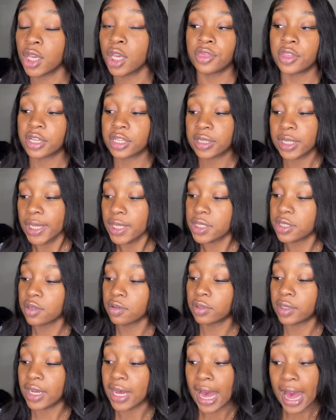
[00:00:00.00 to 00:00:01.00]
the cleanser
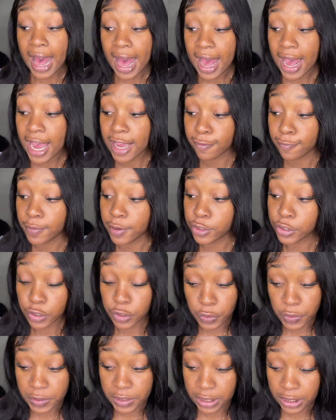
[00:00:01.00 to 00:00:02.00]
that I've been
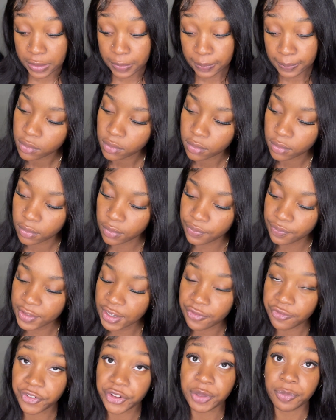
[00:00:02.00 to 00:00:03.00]
using,
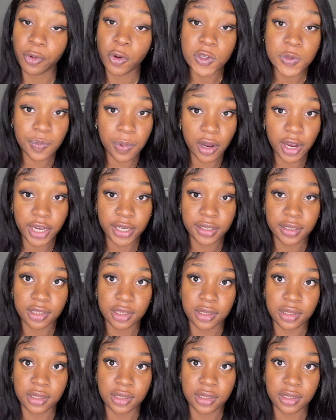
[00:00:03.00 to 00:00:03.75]
for the most part,